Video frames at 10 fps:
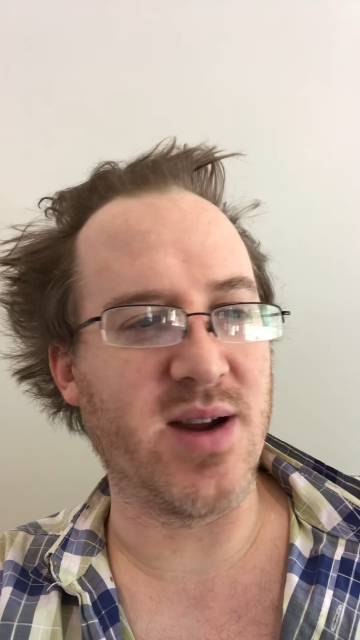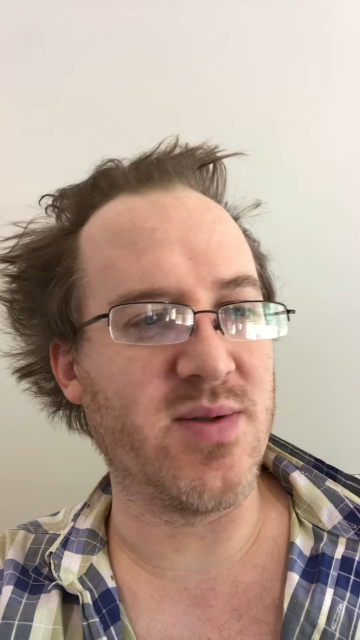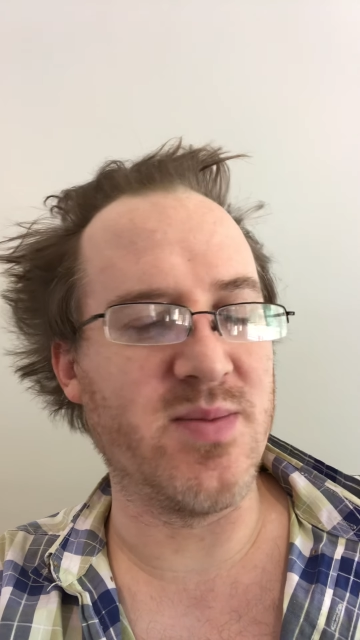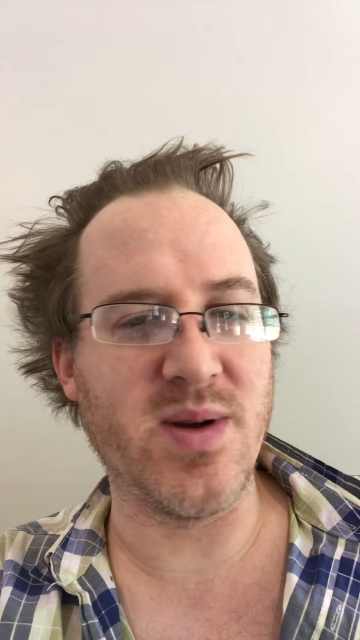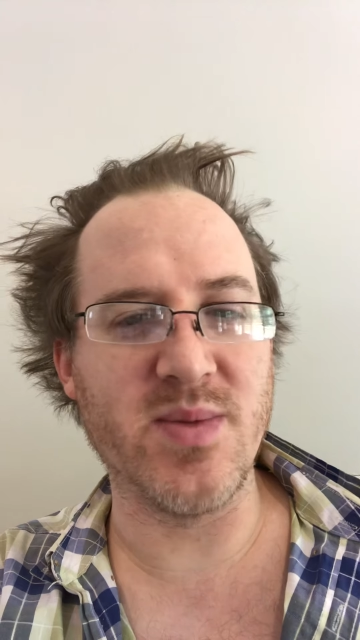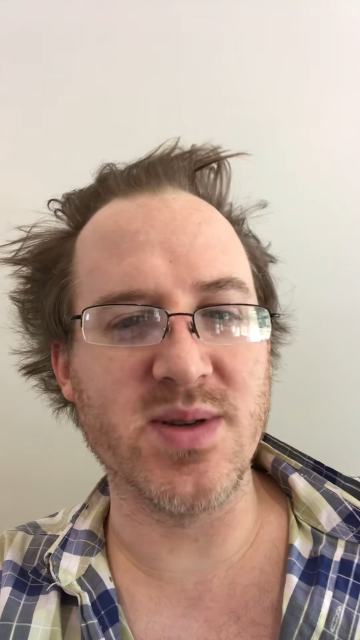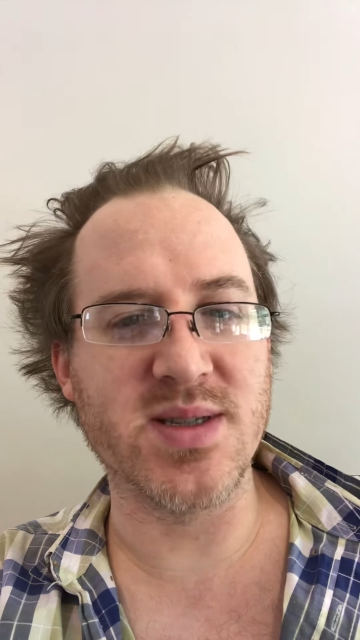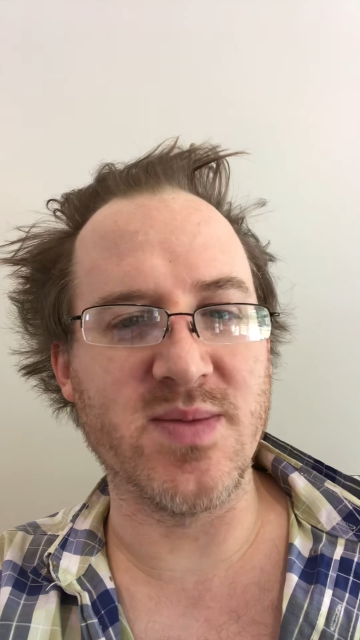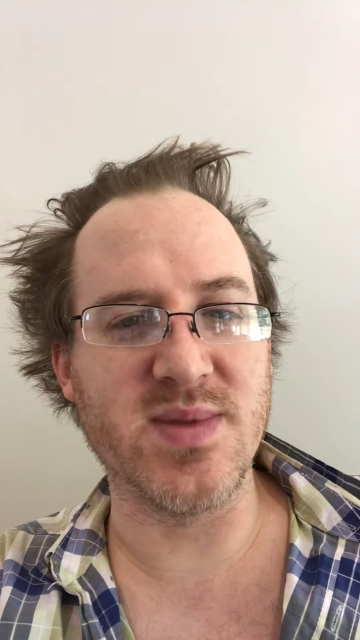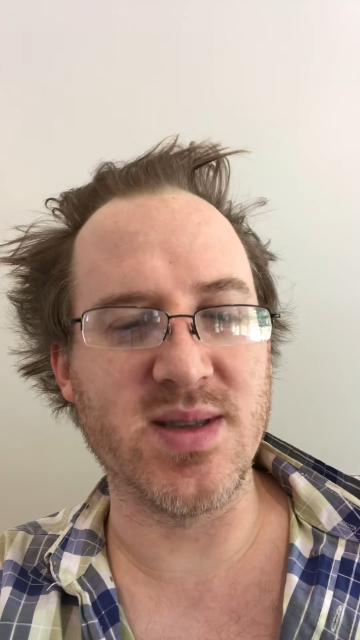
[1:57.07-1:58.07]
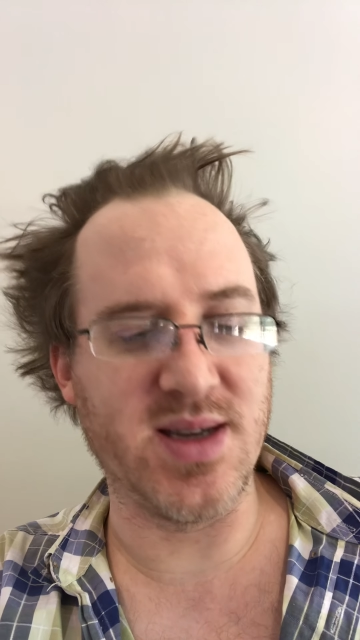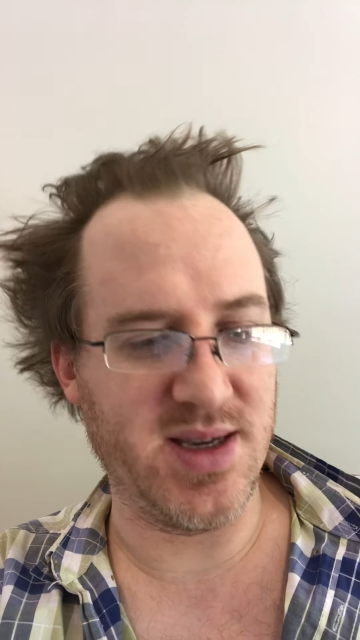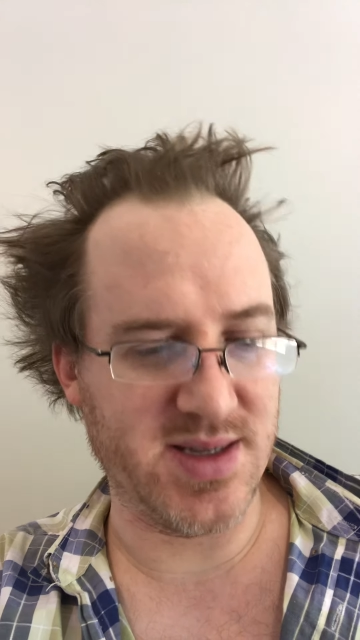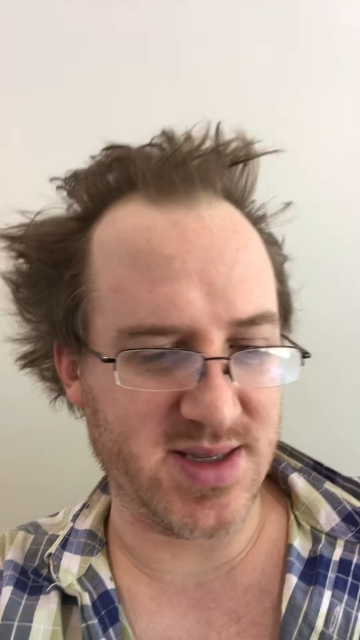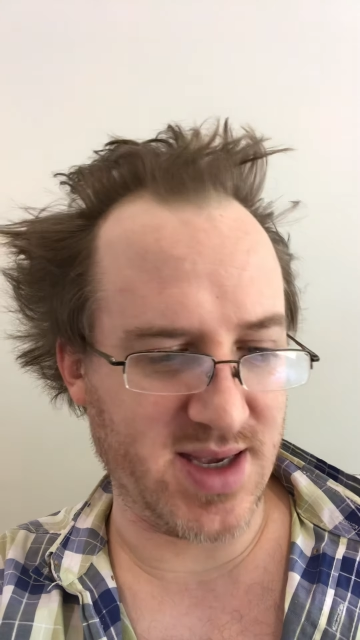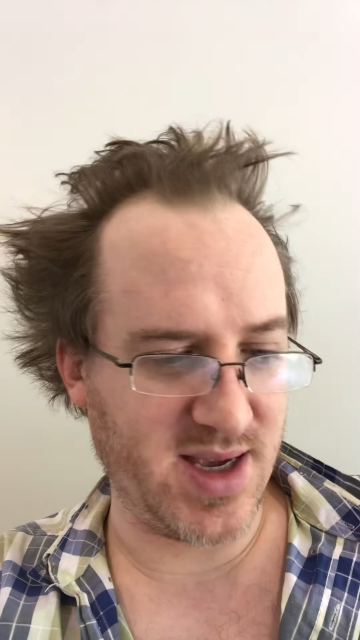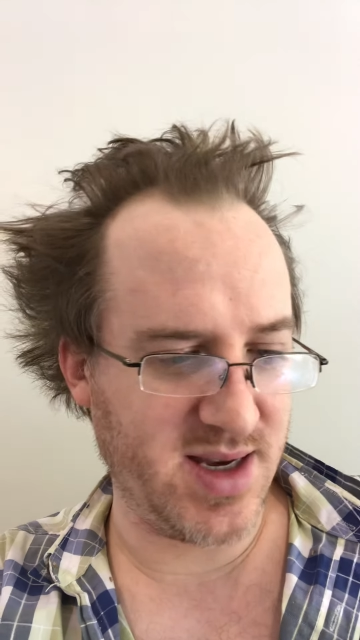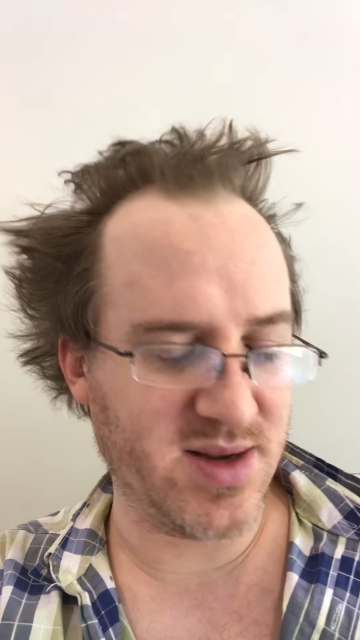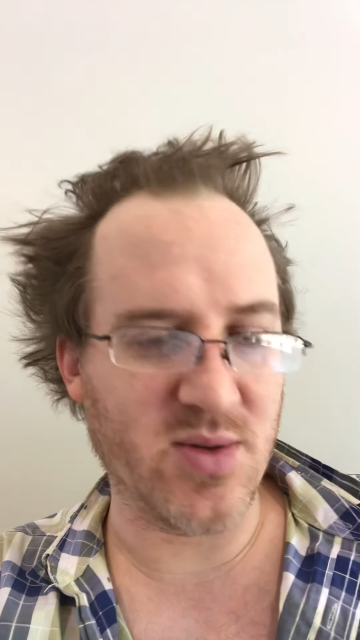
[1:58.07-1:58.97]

I remember something that he said